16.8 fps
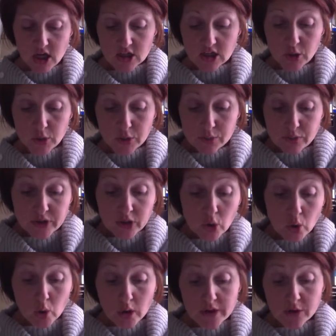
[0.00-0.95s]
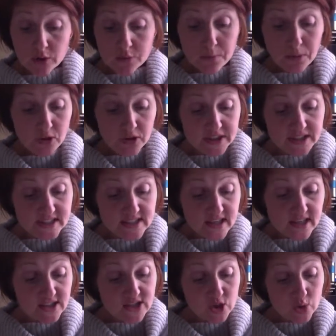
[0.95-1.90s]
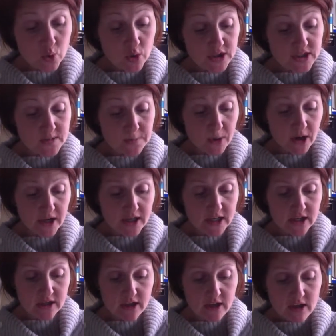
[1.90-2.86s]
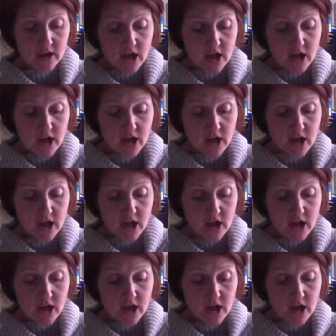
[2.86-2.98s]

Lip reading: Louis recoiled, pulling his legs toward his body.